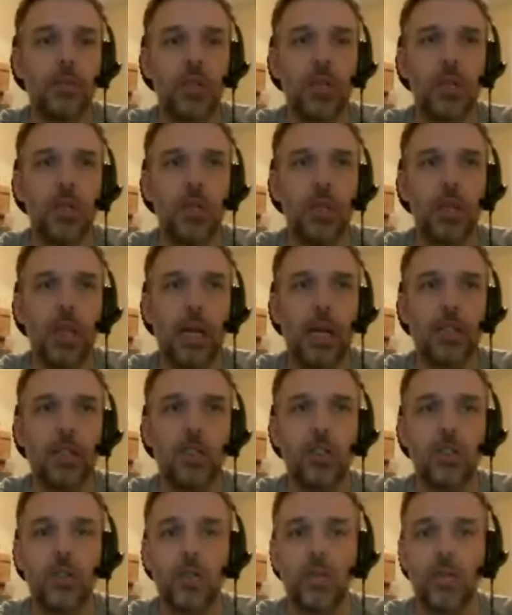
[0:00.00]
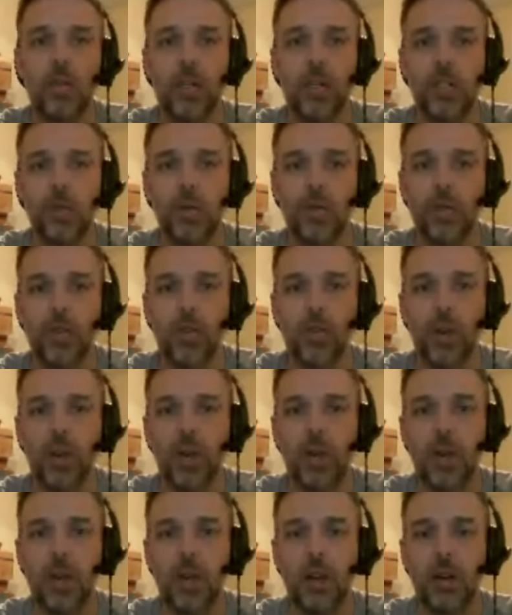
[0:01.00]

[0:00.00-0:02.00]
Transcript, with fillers: two links we've got here. Uh,